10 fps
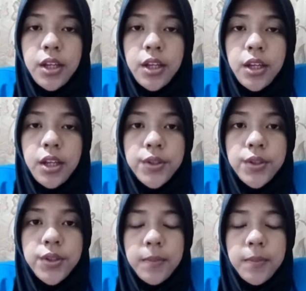use
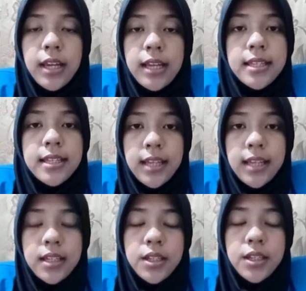skimming and
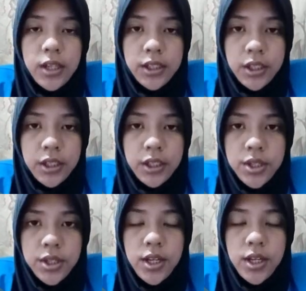scanning
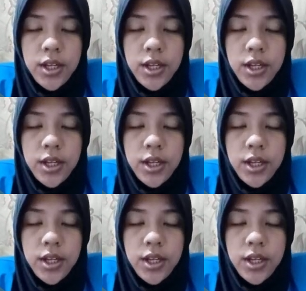strategies.